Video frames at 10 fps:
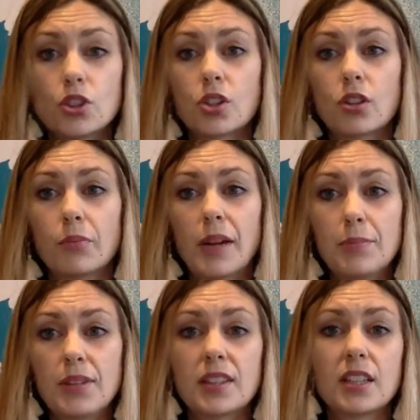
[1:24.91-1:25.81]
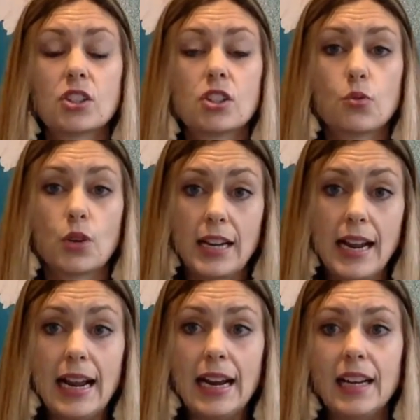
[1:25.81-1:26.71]
So there might be things that you want
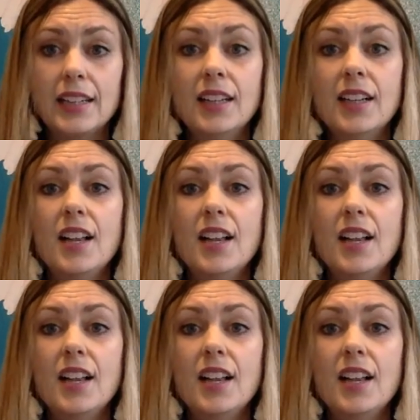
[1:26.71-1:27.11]
to add,